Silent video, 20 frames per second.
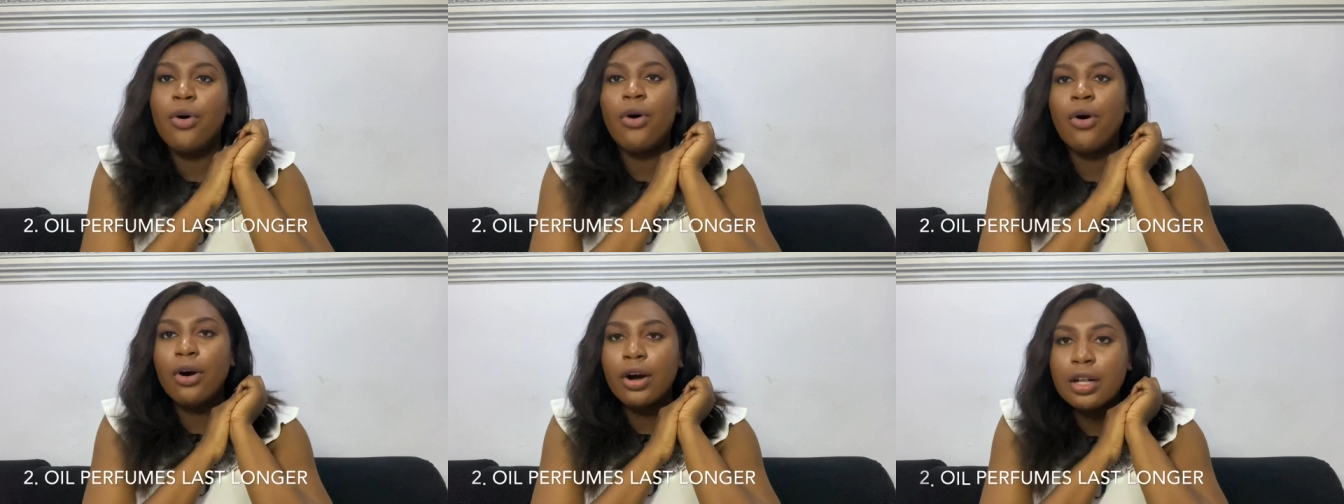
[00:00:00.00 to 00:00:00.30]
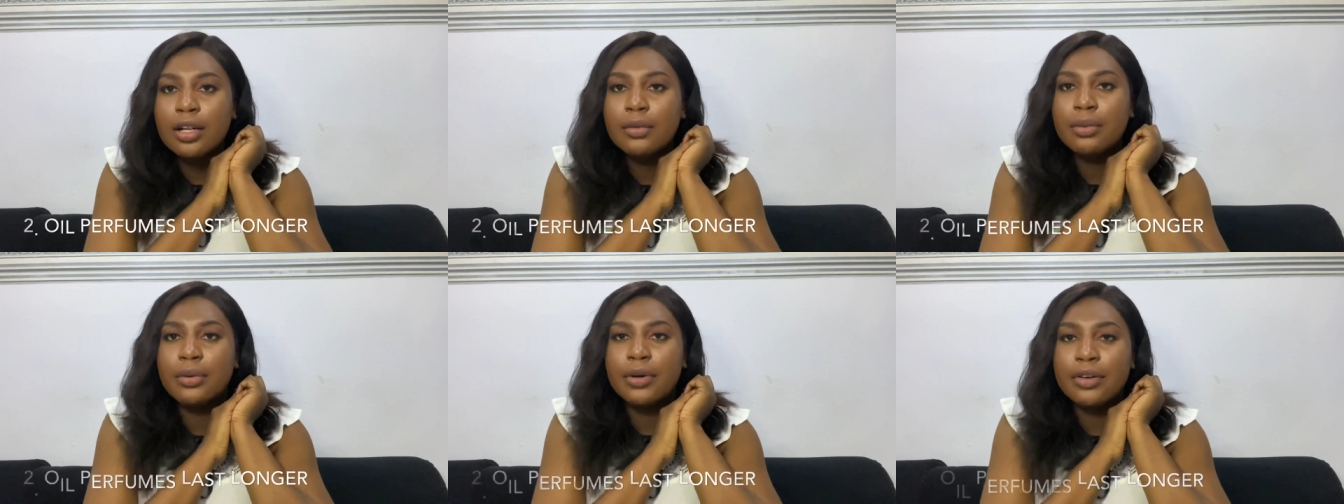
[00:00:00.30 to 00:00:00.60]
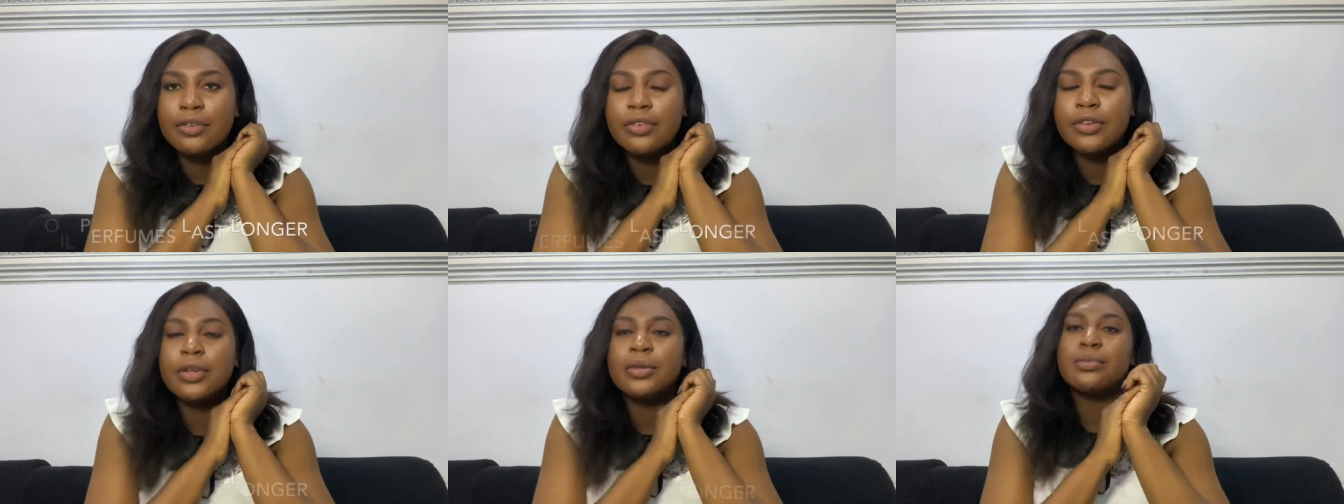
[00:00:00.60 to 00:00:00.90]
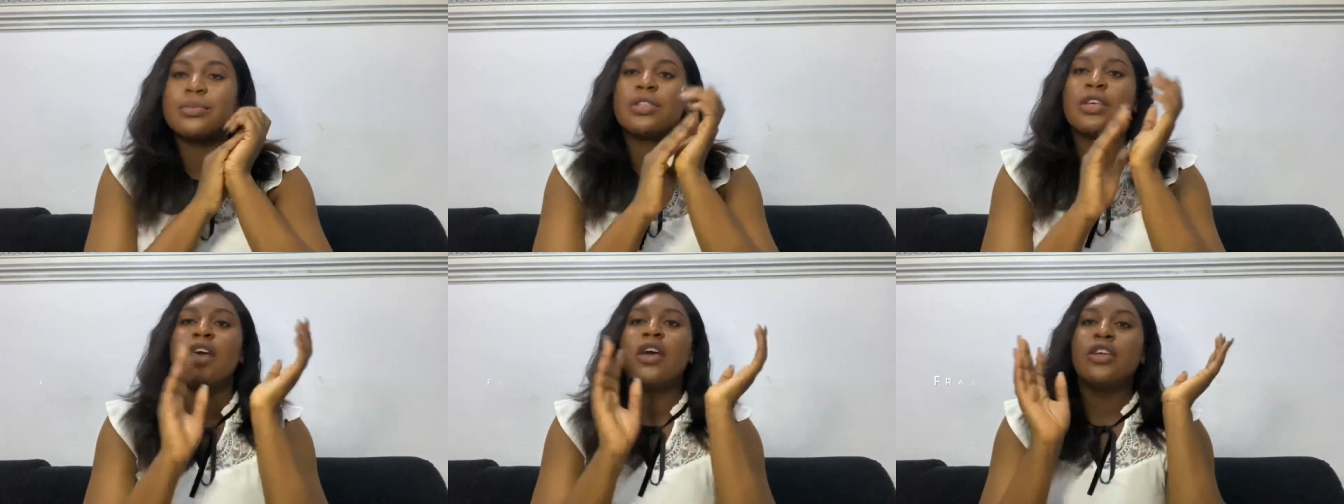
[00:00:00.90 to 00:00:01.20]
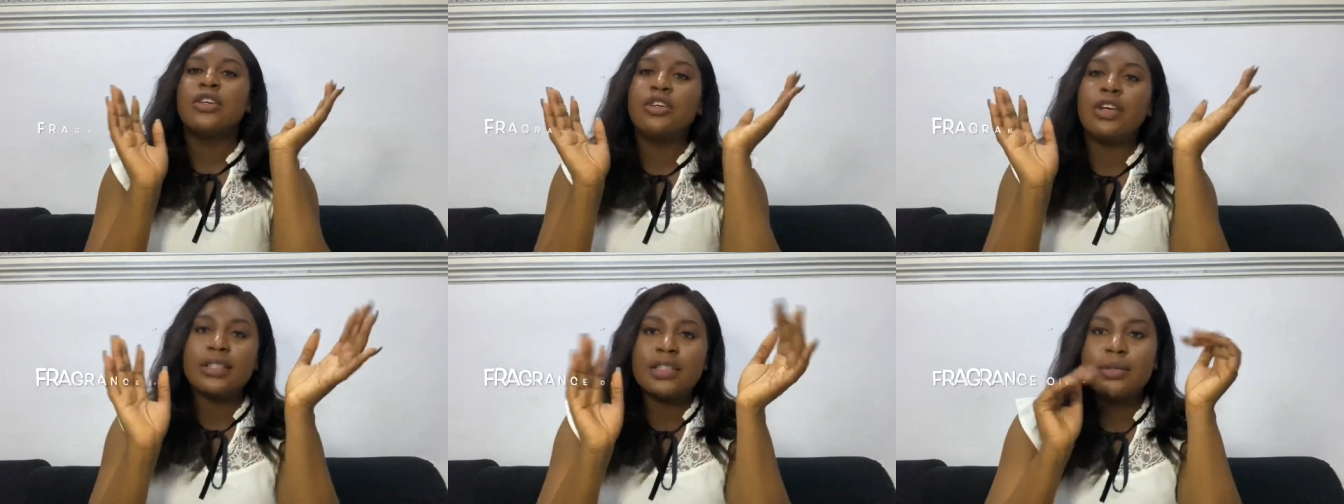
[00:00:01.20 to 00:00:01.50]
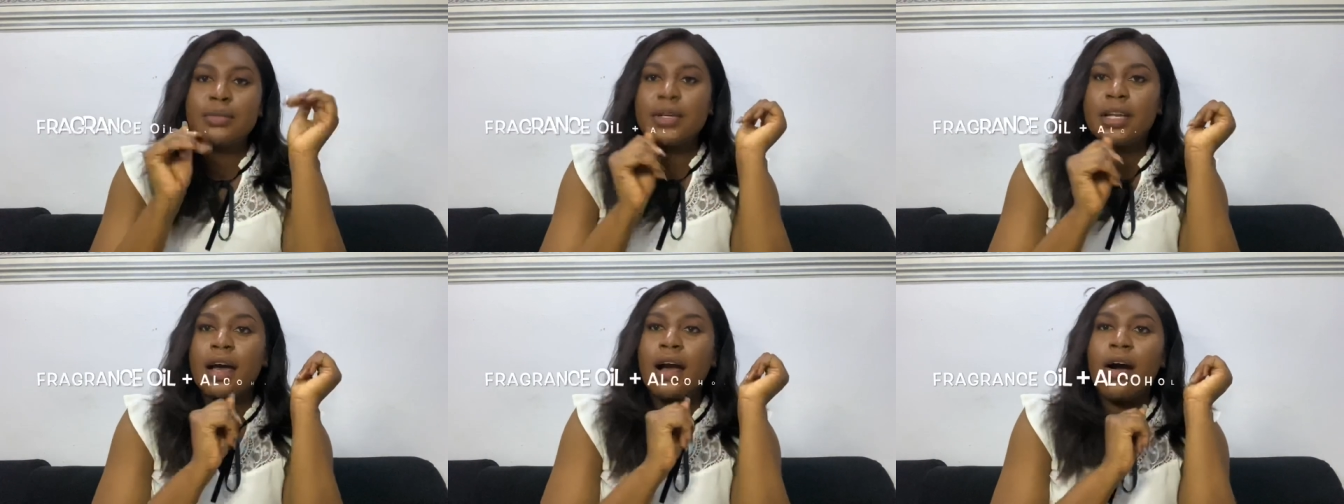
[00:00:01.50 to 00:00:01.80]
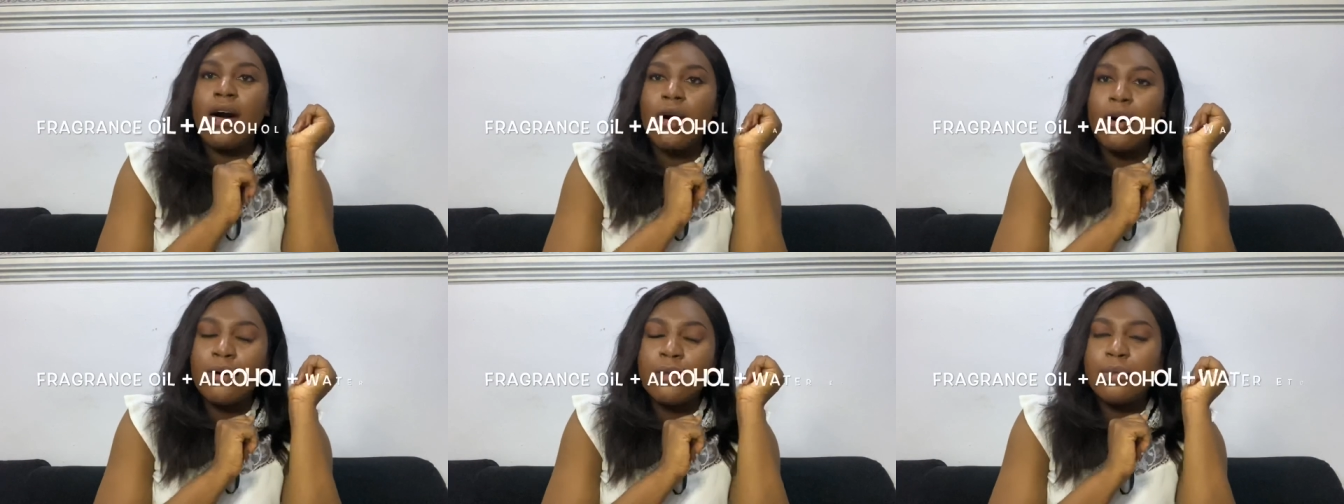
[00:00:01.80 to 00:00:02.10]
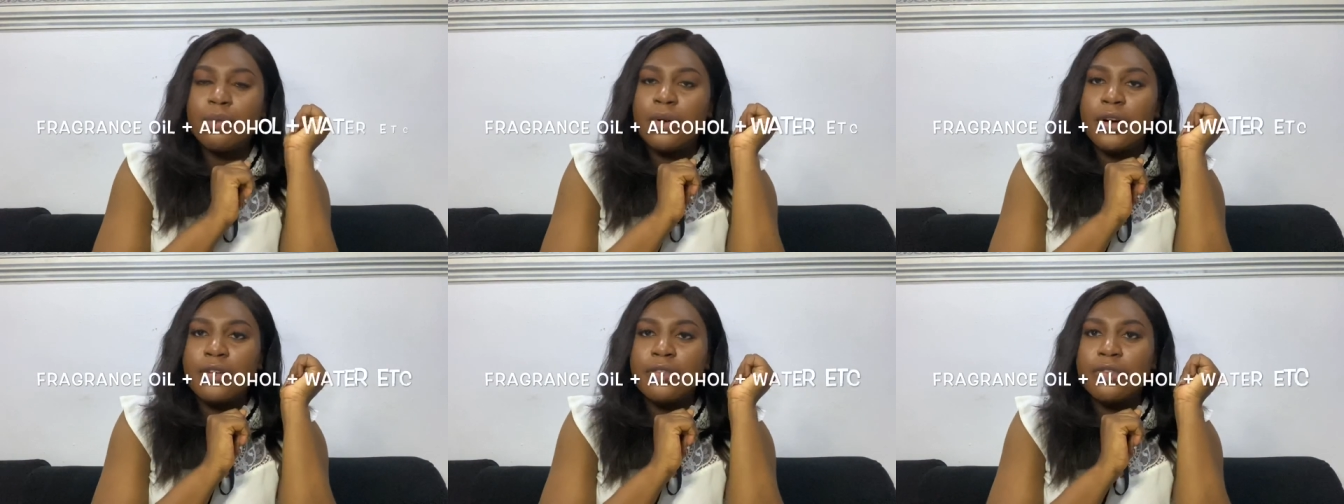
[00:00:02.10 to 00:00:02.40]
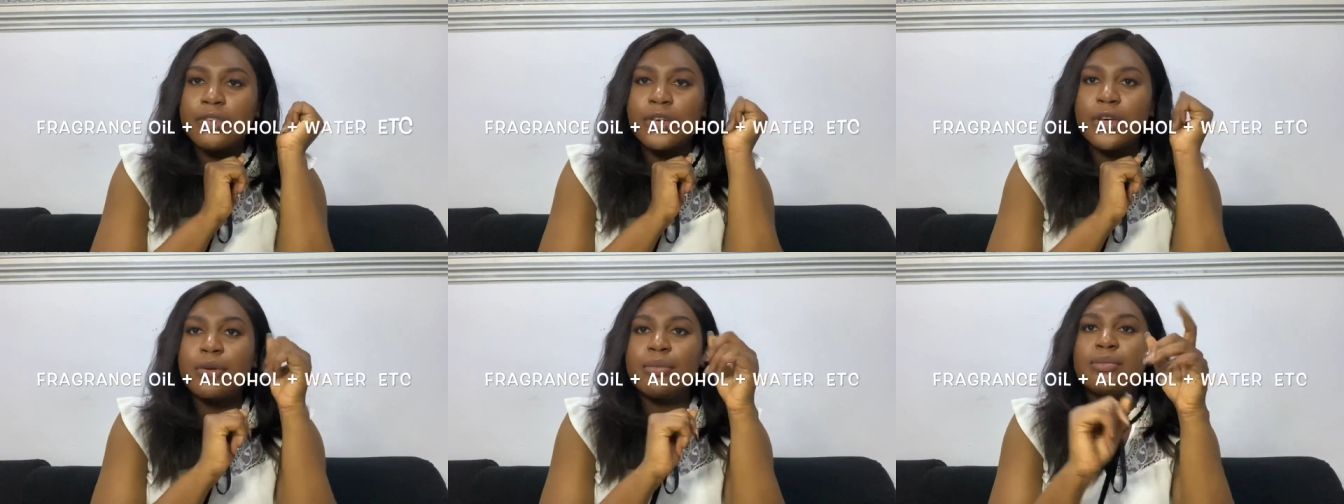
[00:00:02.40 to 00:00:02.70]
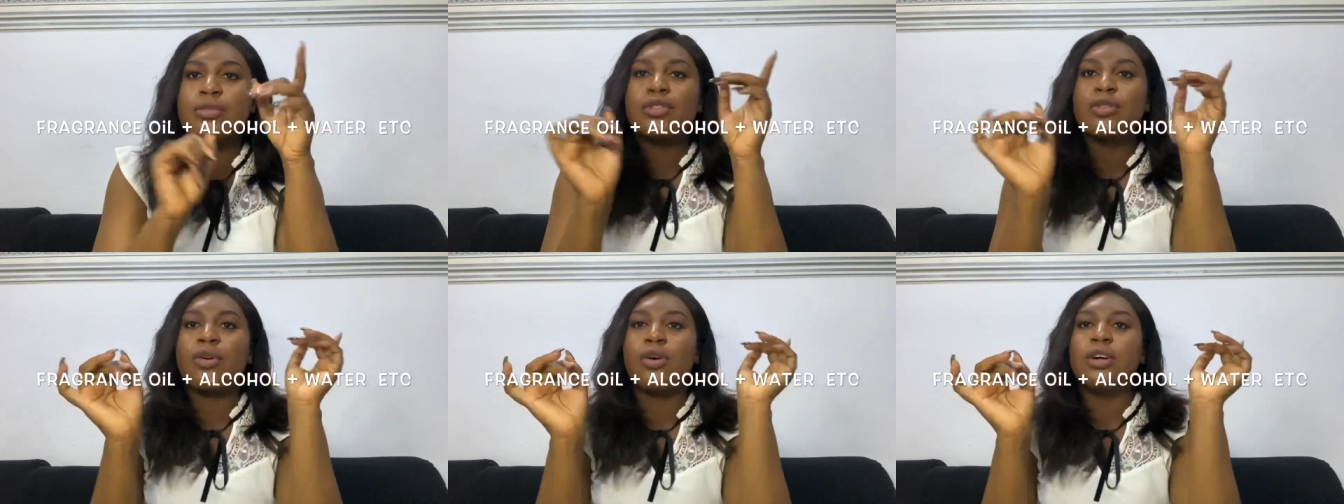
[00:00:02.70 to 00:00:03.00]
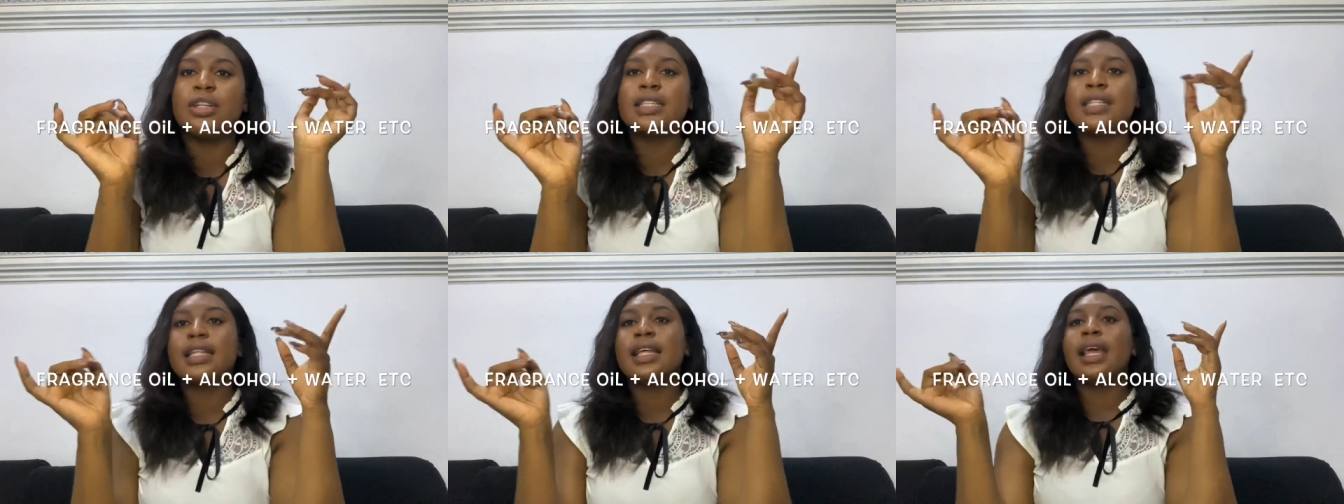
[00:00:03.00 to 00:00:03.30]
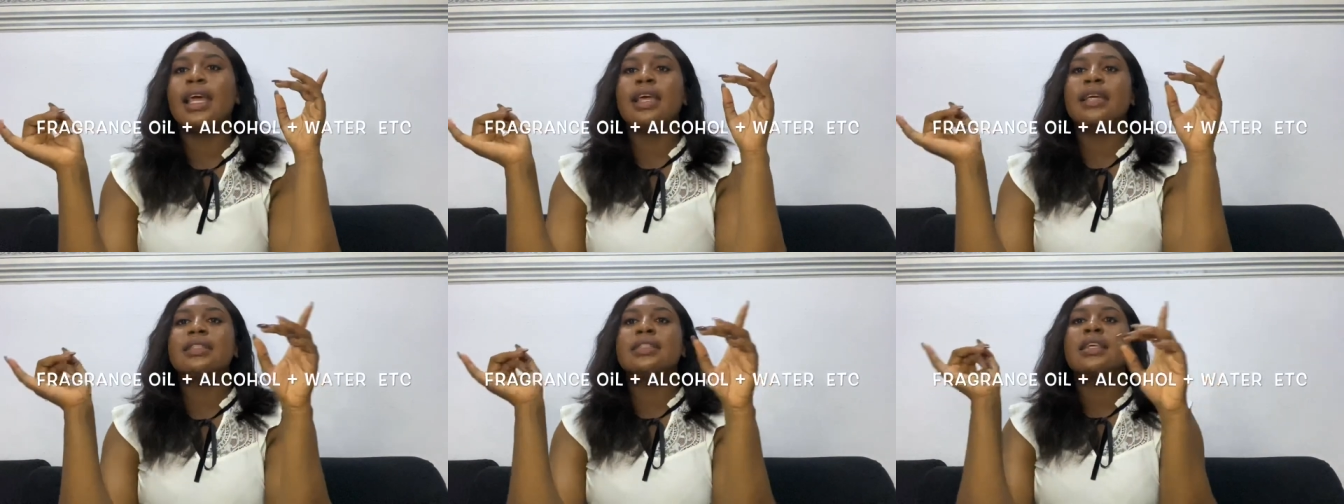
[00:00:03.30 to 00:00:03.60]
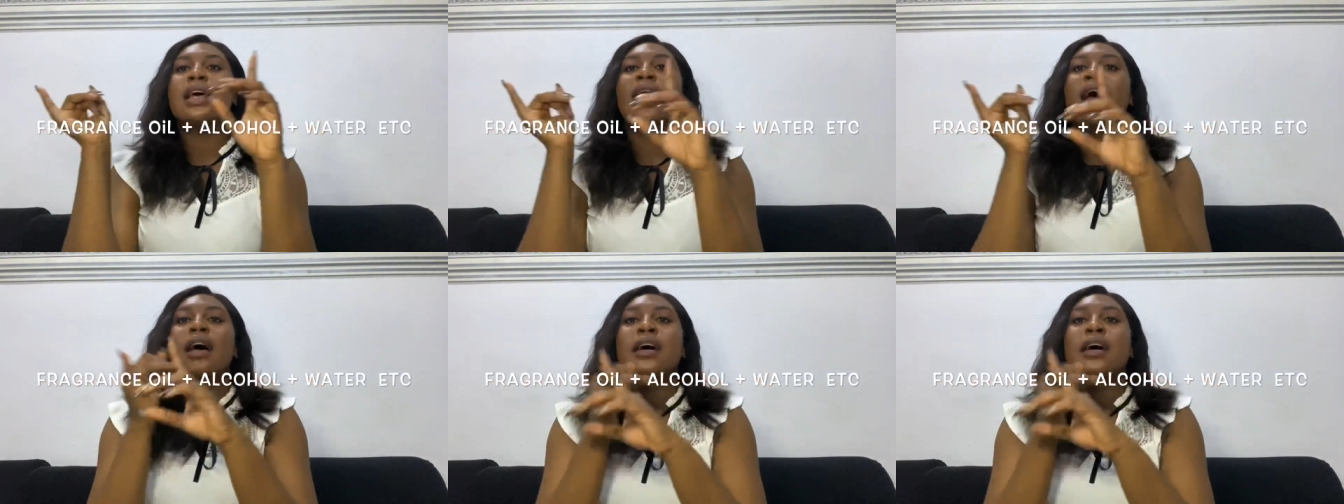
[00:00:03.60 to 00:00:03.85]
oil perfumes your typical perfumes contains